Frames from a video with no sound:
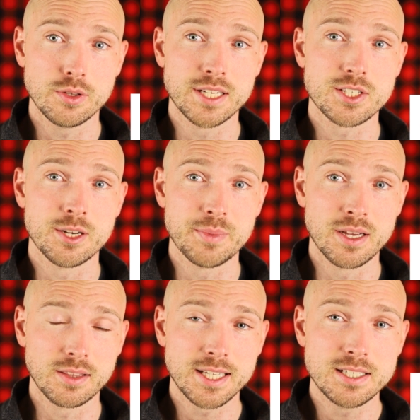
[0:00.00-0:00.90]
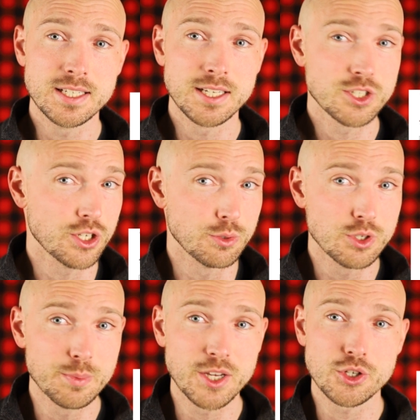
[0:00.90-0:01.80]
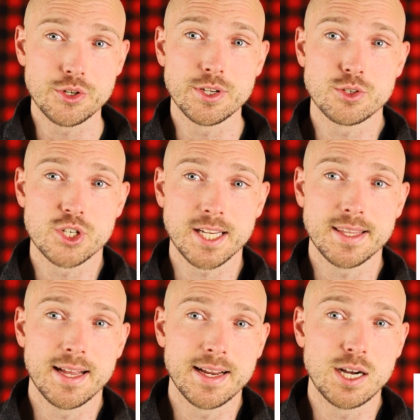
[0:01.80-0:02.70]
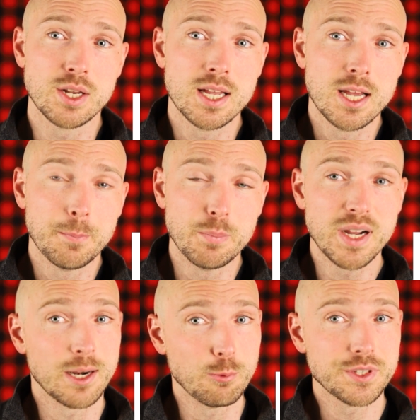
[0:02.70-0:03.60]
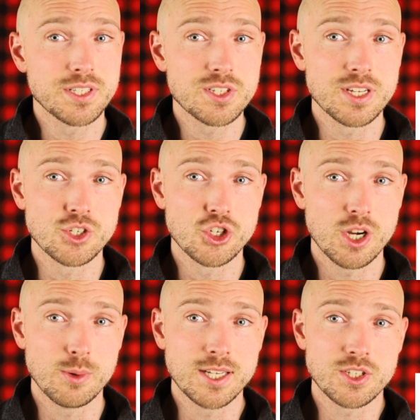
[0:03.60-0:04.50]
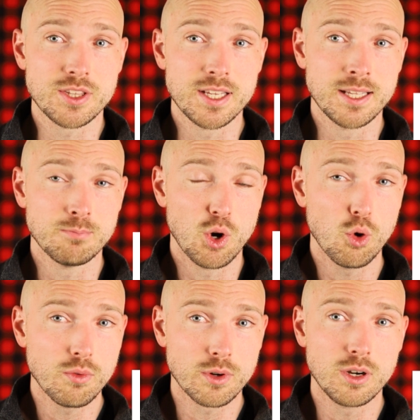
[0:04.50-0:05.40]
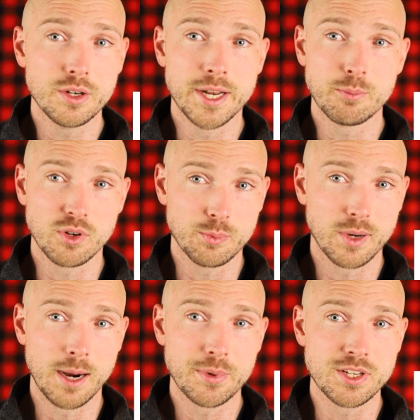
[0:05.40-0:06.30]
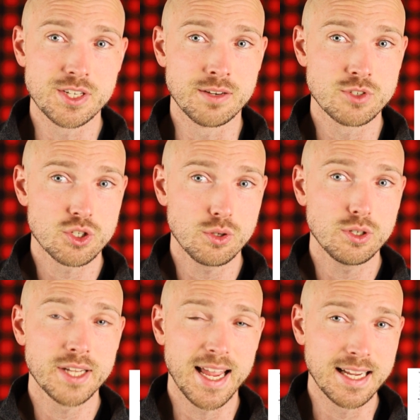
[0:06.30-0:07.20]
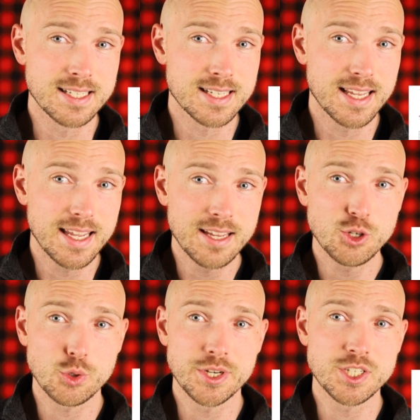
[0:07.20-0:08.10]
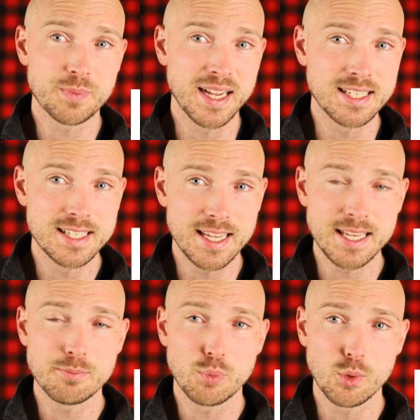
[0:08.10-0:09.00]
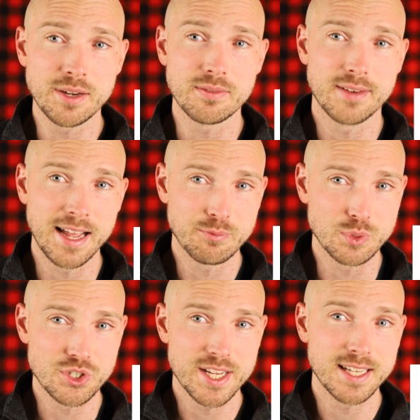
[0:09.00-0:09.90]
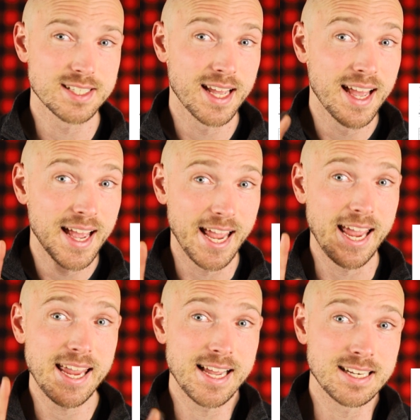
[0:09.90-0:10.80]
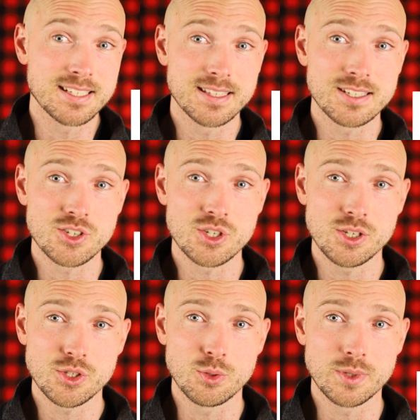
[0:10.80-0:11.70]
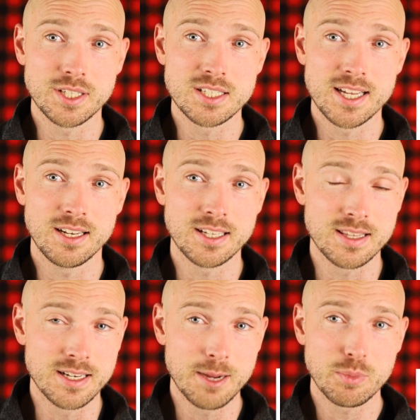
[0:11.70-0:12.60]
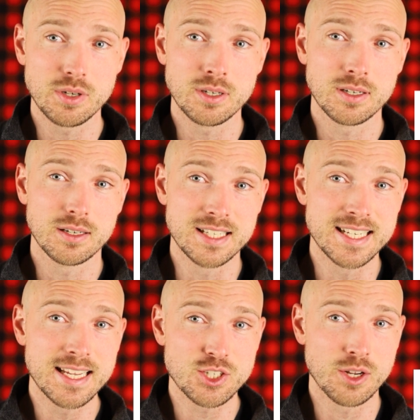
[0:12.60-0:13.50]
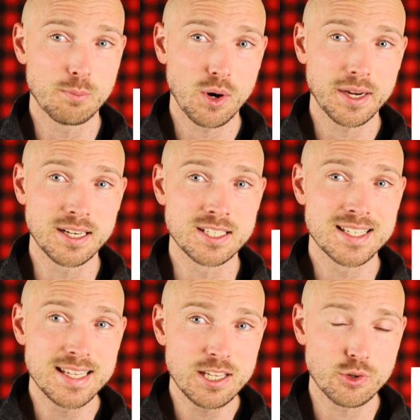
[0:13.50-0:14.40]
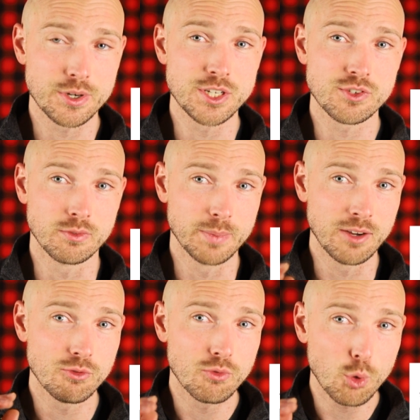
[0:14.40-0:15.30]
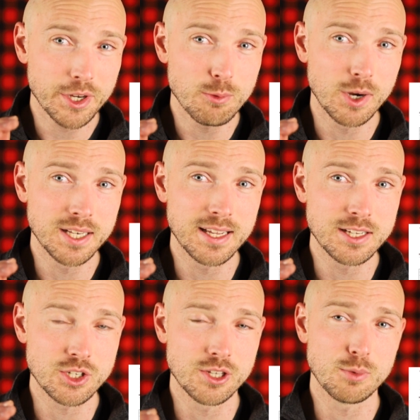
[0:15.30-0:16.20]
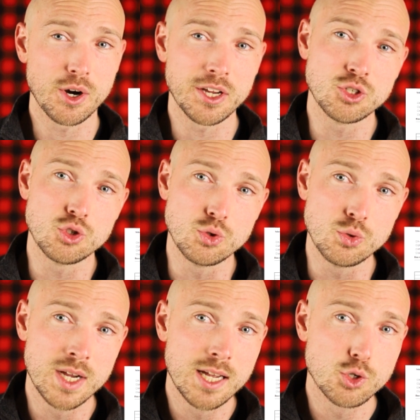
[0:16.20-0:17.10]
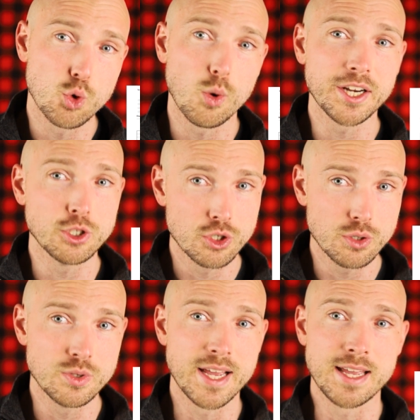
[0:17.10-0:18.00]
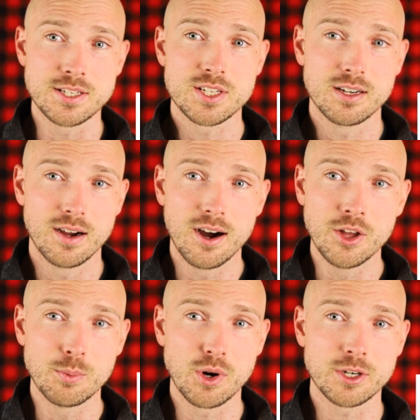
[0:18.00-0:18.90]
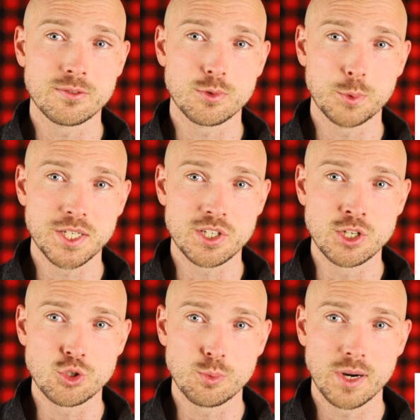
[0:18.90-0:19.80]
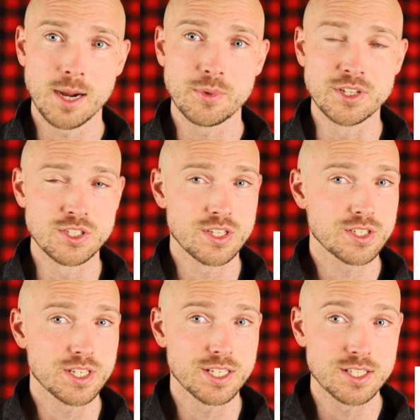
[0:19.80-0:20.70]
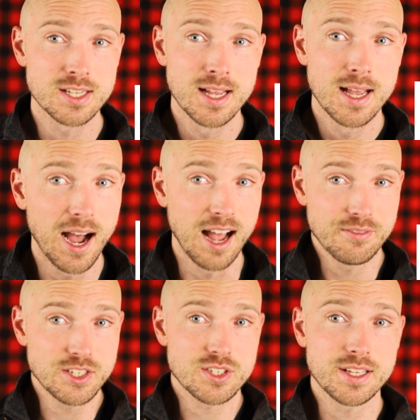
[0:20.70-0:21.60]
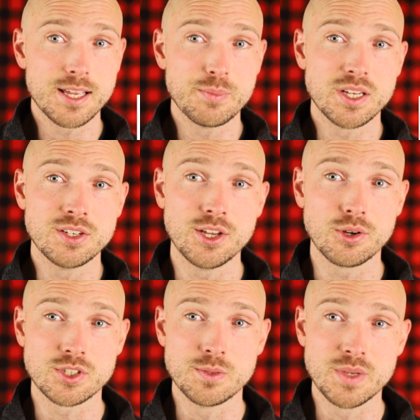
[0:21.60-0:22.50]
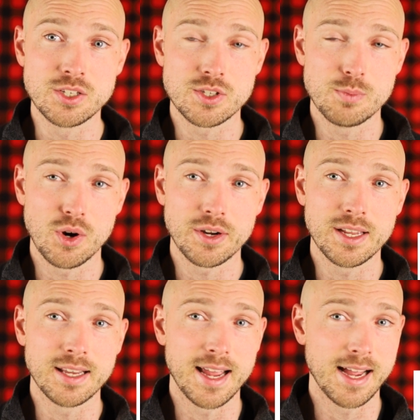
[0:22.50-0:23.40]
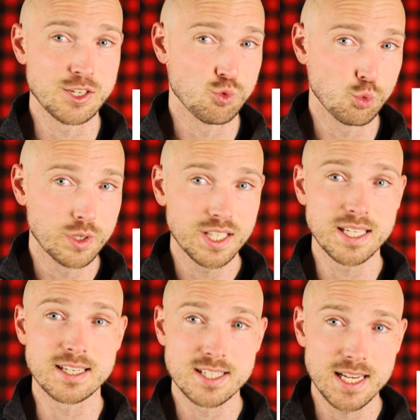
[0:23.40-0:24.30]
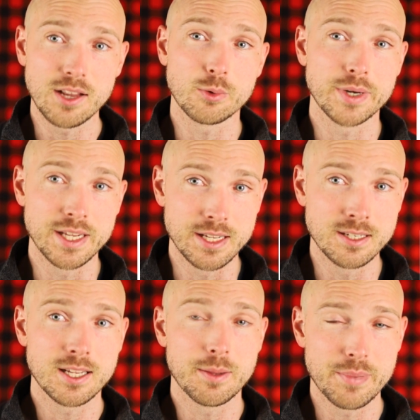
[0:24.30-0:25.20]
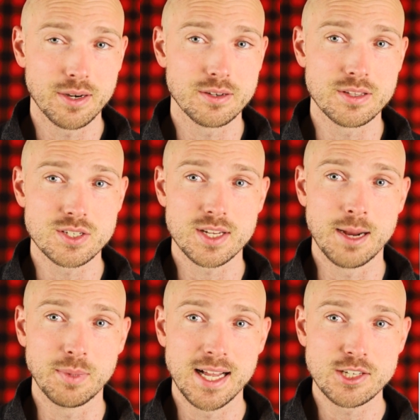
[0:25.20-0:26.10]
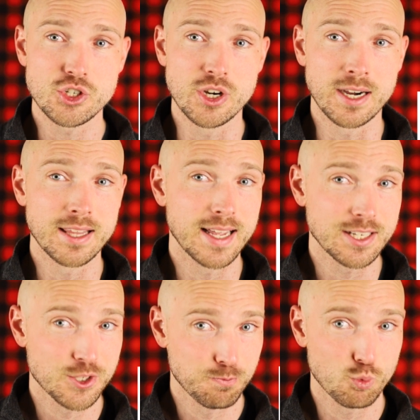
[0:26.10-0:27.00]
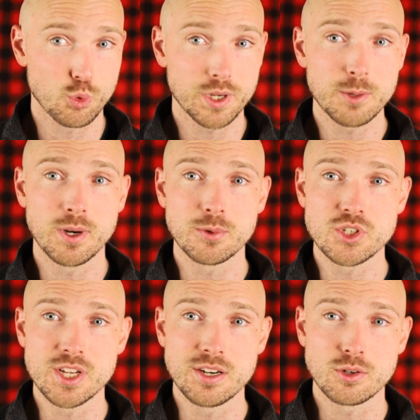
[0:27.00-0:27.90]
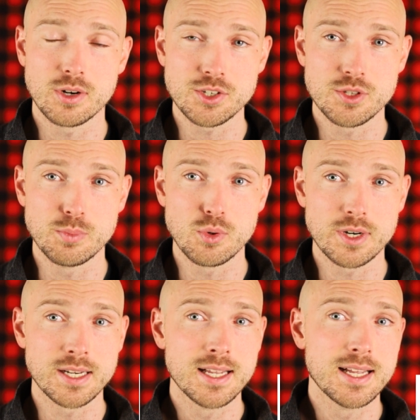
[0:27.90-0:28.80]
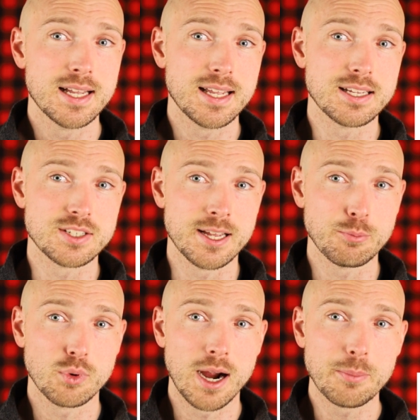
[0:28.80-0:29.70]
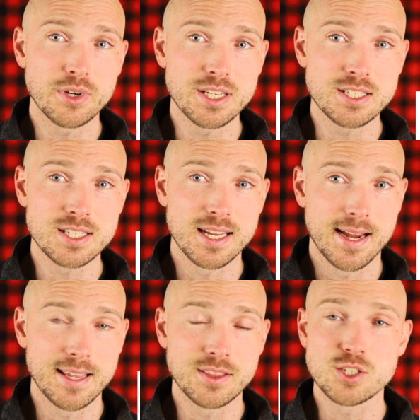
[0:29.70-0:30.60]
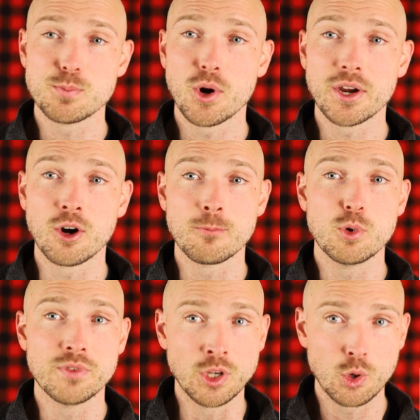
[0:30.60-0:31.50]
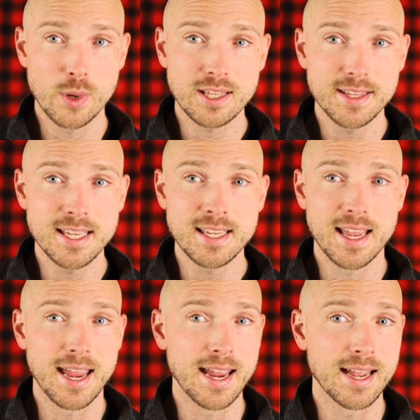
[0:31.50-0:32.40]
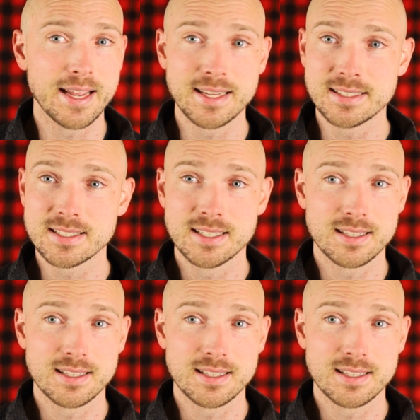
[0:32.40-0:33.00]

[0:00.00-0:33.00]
that's going to be on LinkedIn, so do make sure you go check that out. But what this does show us that the overall number of properties that have sold has increased by 10.5%. And this is also really telling the days on market has decreased from about 41 days on the market to 22 days on the market for residential properties. This is obviously a big deal because it means the market has really accelerated compared to this time last year. And that's really what we're seeing across the board, is that properties in this market are moving quickly, and